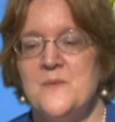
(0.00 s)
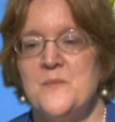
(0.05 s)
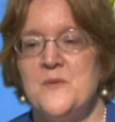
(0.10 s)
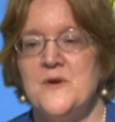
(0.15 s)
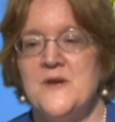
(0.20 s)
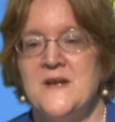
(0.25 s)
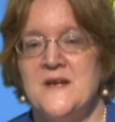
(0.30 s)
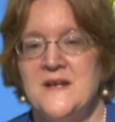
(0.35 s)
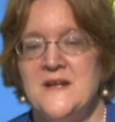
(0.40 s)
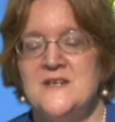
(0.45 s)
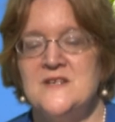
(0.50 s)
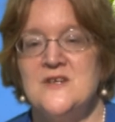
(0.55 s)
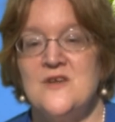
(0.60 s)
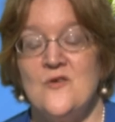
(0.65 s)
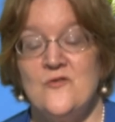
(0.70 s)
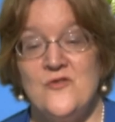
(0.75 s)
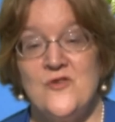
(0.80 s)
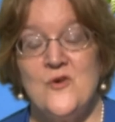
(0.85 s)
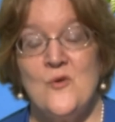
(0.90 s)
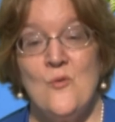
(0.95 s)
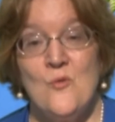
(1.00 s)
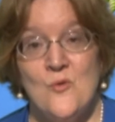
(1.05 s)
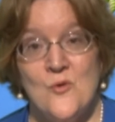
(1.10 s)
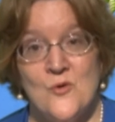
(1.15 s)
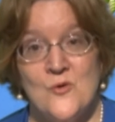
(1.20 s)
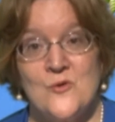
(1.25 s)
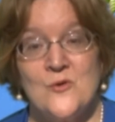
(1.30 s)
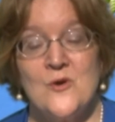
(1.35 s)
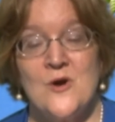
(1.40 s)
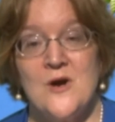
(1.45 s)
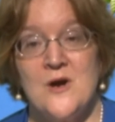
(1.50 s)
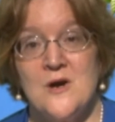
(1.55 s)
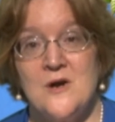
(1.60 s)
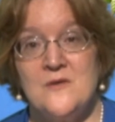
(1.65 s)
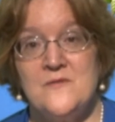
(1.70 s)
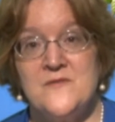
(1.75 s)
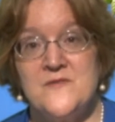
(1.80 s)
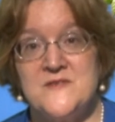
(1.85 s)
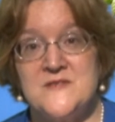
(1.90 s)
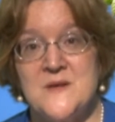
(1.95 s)
putting in the order
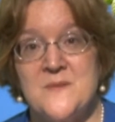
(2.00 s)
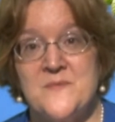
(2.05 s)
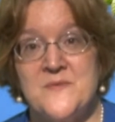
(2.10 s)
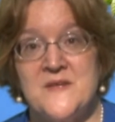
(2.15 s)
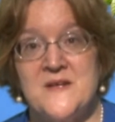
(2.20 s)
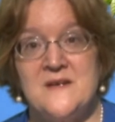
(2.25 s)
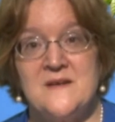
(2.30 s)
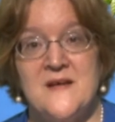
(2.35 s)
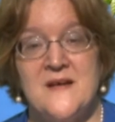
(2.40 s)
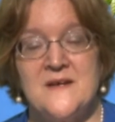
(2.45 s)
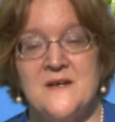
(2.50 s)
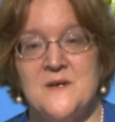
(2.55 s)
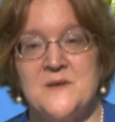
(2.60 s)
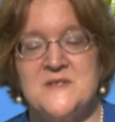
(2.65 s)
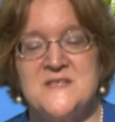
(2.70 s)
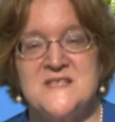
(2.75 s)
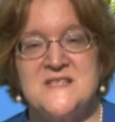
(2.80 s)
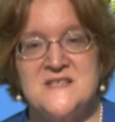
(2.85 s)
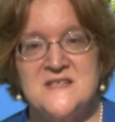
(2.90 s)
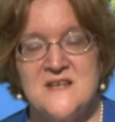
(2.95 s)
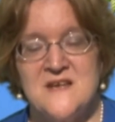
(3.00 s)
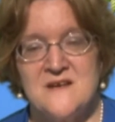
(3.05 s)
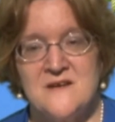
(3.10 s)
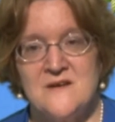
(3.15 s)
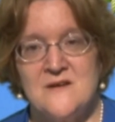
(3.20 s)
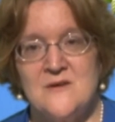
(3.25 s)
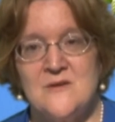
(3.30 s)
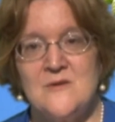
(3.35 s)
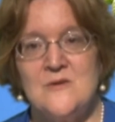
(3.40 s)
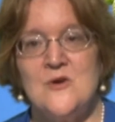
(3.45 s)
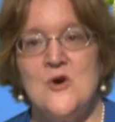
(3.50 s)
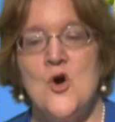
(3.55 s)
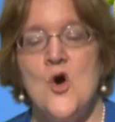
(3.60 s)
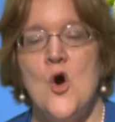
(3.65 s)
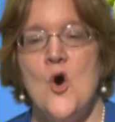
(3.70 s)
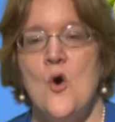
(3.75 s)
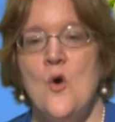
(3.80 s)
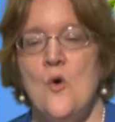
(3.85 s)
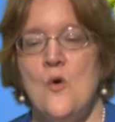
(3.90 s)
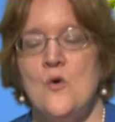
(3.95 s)
of something like a skill
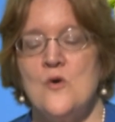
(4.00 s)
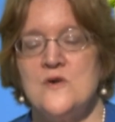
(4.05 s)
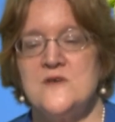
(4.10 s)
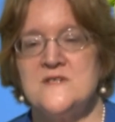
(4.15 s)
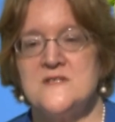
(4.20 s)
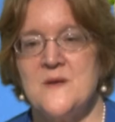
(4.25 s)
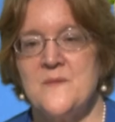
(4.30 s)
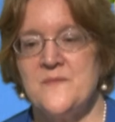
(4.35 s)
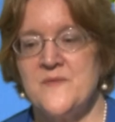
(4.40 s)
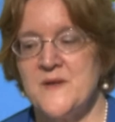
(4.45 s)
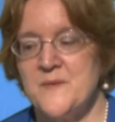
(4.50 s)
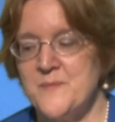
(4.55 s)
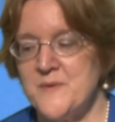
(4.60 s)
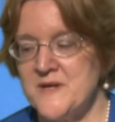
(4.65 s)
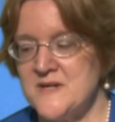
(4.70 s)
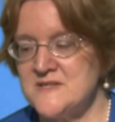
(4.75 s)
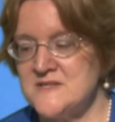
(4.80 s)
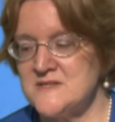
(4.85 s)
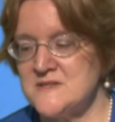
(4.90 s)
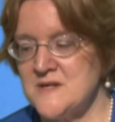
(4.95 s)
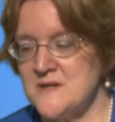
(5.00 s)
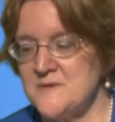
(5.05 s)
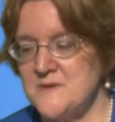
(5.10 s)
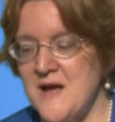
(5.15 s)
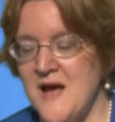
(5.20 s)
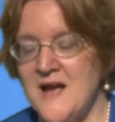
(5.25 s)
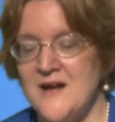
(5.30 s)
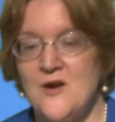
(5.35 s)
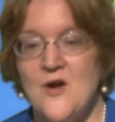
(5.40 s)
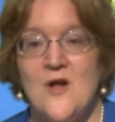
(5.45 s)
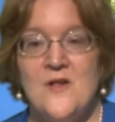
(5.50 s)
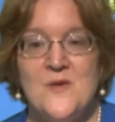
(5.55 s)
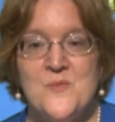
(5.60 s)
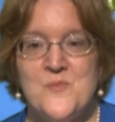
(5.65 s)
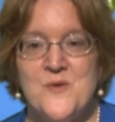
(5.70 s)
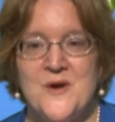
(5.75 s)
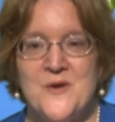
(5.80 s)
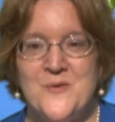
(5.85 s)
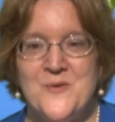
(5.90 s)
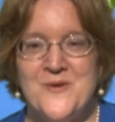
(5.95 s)
or something, but I call it
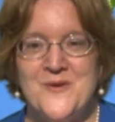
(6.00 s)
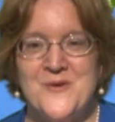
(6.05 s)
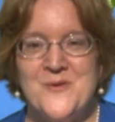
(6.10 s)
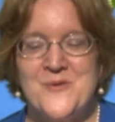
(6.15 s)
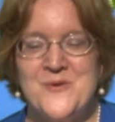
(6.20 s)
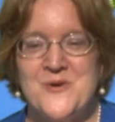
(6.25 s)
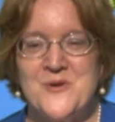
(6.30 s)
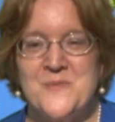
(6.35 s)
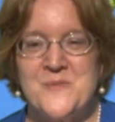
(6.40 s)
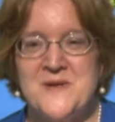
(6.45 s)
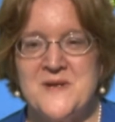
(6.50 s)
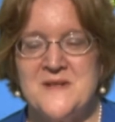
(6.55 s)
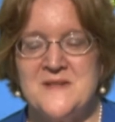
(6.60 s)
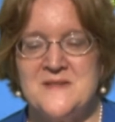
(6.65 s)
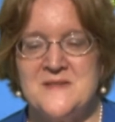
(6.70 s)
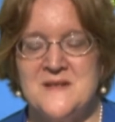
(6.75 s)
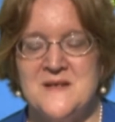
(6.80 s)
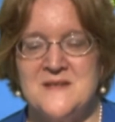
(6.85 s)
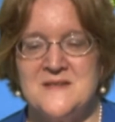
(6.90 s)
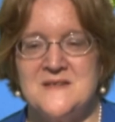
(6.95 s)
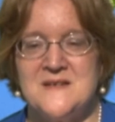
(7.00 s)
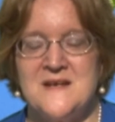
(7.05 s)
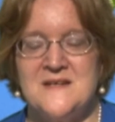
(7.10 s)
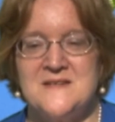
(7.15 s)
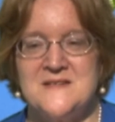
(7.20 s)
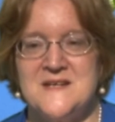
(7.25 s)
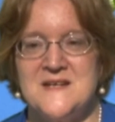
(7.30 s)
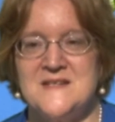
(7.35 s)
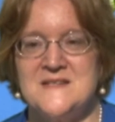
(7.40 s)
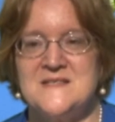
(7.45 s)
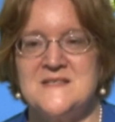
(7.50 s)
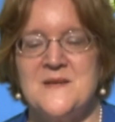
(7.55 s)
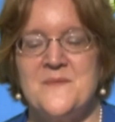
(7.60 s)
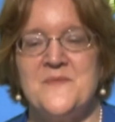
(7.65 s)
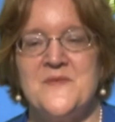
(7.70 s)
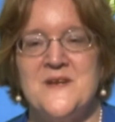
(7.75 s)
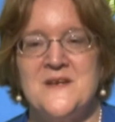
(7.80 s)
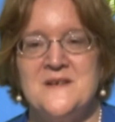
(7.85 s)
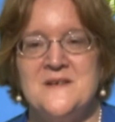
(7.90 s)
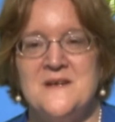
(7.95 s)
priority order, but it's
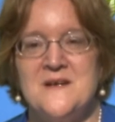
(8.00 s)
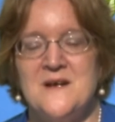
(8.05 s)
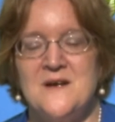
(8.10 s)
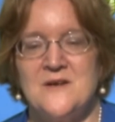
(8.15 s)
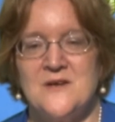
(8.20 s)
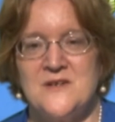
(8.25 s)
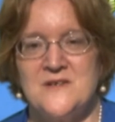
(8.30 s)
something